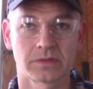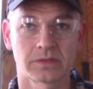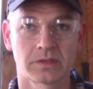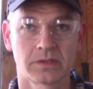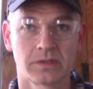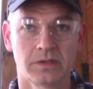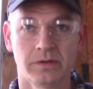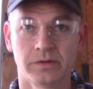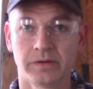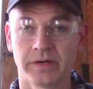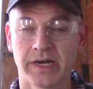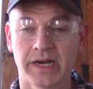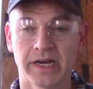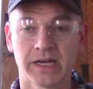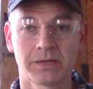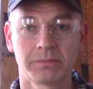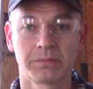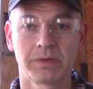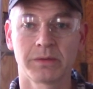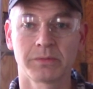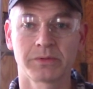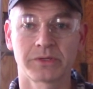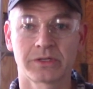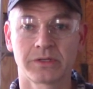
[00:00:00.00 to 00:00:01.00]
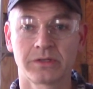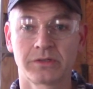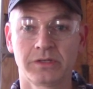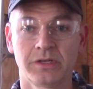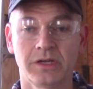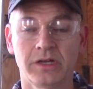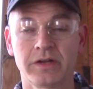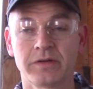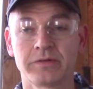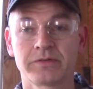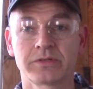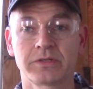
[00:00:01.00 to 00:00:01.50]
You're not going to be able to
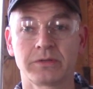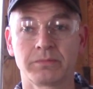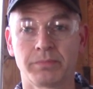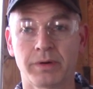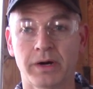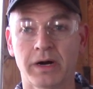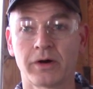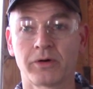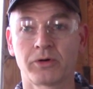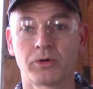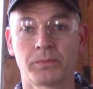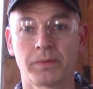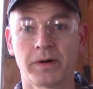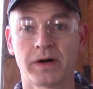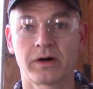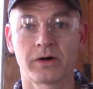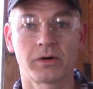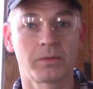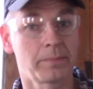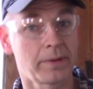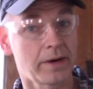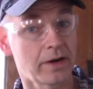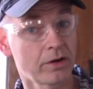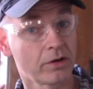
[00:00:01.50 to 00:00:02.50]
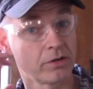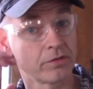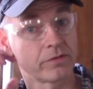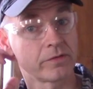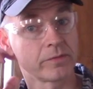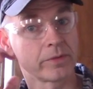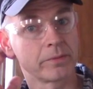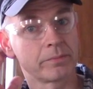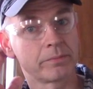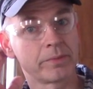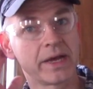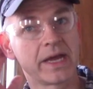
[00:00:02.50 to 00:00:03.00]
continuously borrow
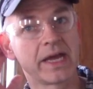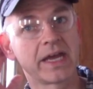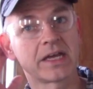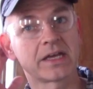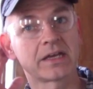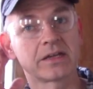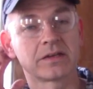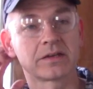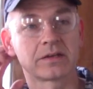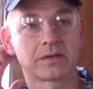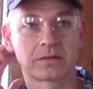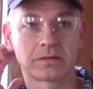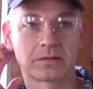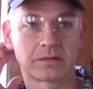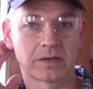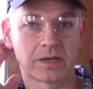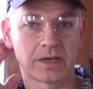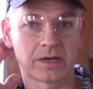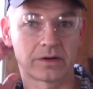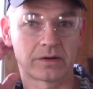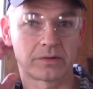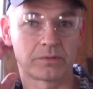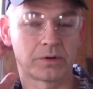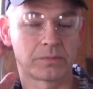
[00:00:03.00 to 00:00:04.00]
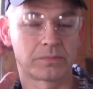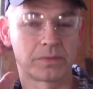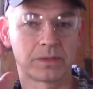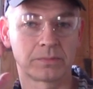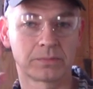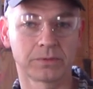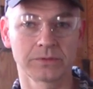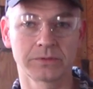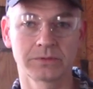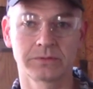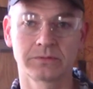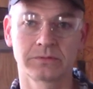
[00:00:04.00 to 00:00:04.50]
from the bank, and I don't know what
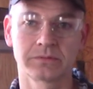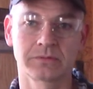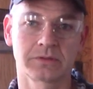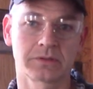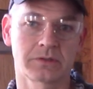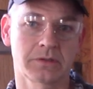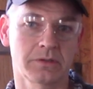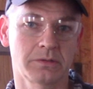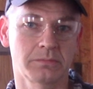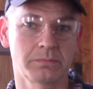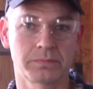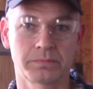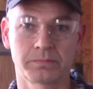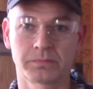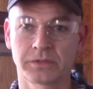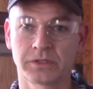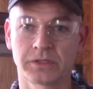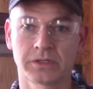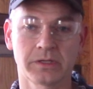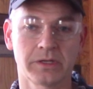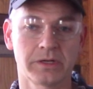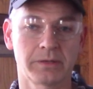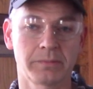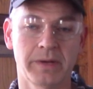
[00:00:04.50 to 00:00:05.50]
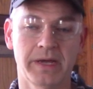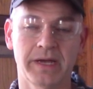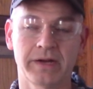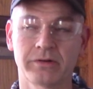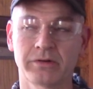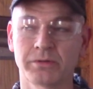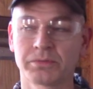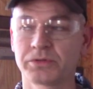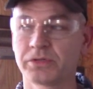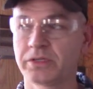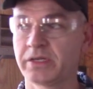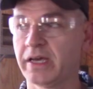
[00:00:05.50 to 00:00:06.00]
people do, declare
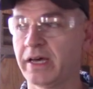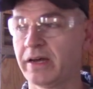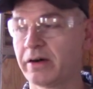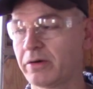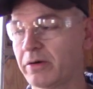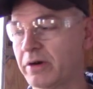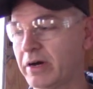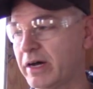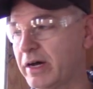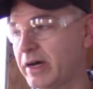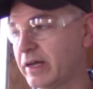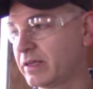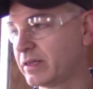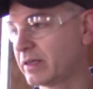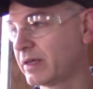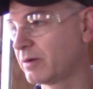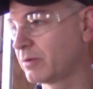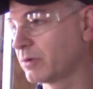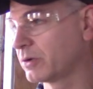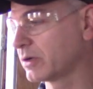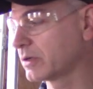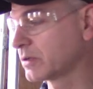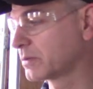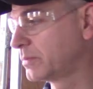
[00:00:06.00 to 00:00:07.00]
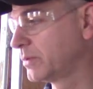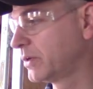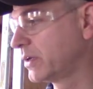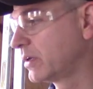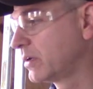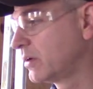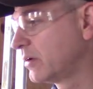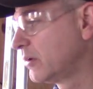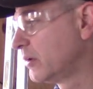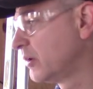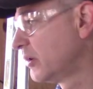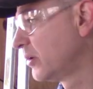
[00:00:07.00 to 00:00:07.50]
bankruptcy. I don't know how any of that works,
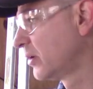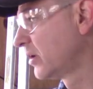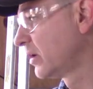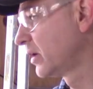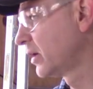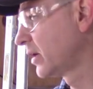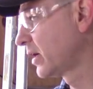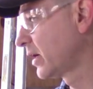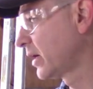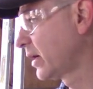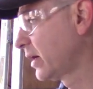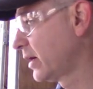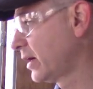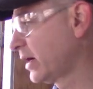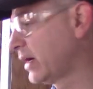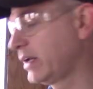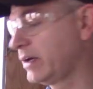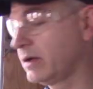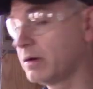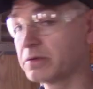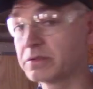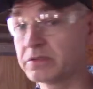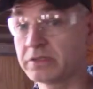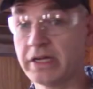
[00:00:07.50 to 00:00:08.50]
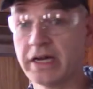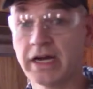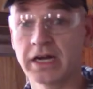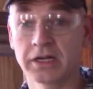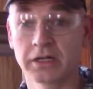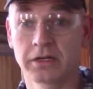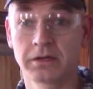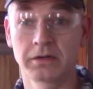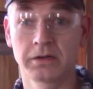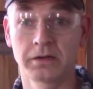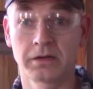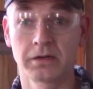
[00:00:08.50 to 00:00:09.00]
but I know it's
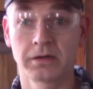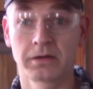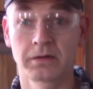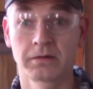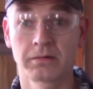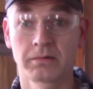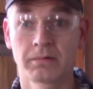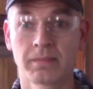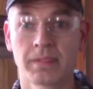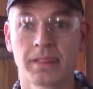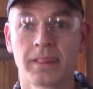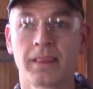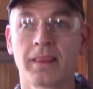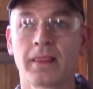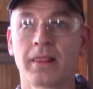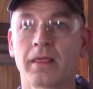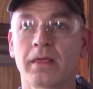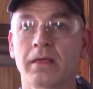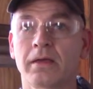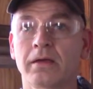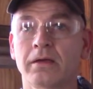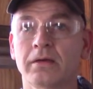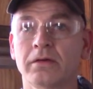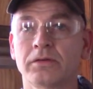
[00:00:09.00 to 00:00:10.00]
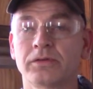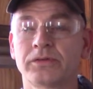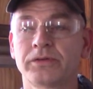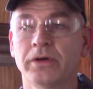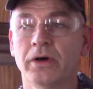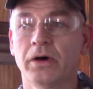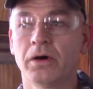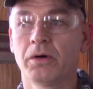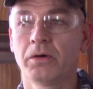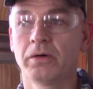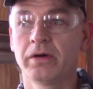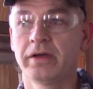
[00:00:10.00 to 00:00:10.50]
not good.
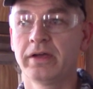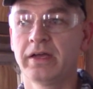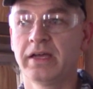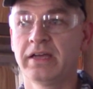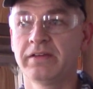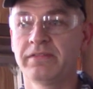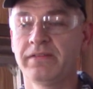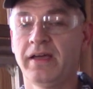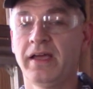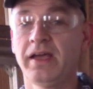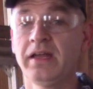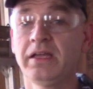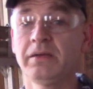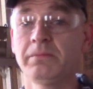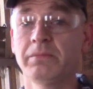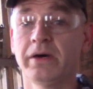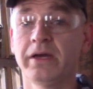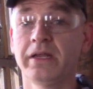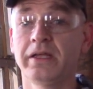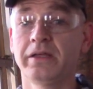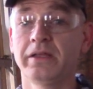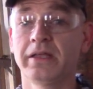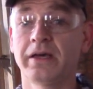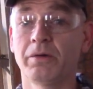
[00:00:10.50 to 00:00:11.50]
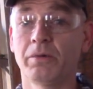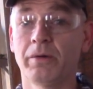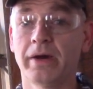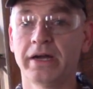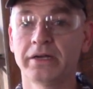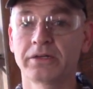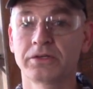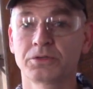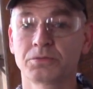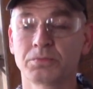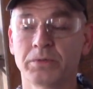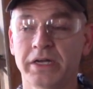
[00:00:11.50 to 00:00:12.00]
So if anybody that
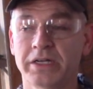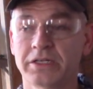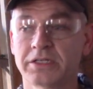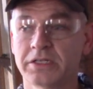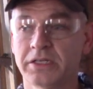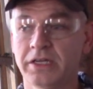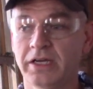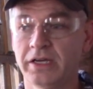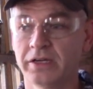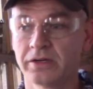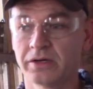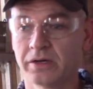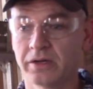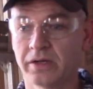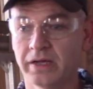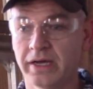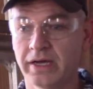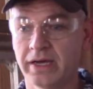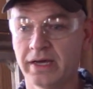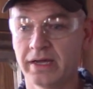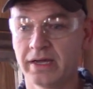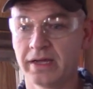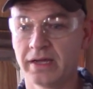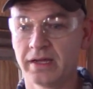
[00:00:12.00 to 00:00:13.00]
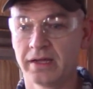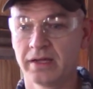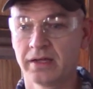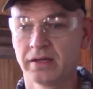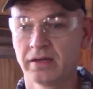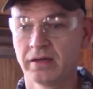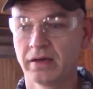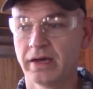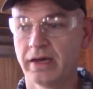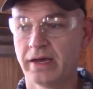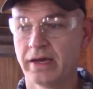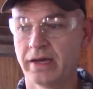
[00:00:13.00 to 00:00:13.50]
watches my channel,
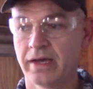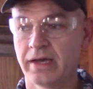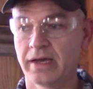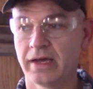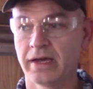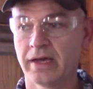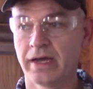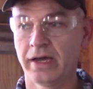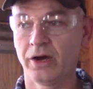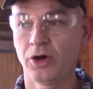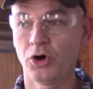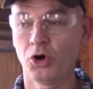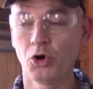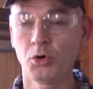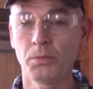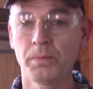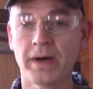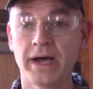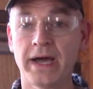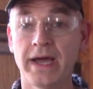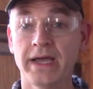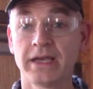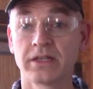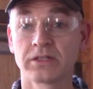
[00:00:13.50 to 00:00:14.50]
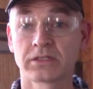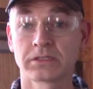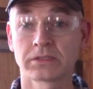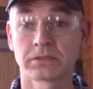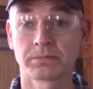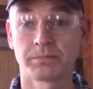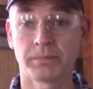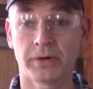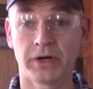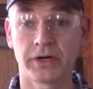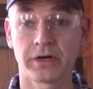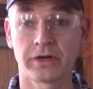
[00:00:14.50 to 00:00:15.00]
I hope I
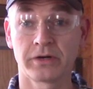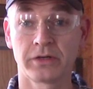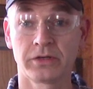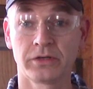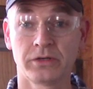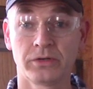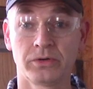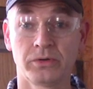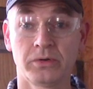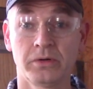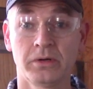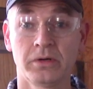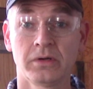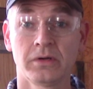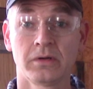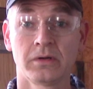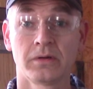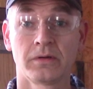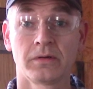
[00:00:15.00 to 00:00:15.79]
inspire you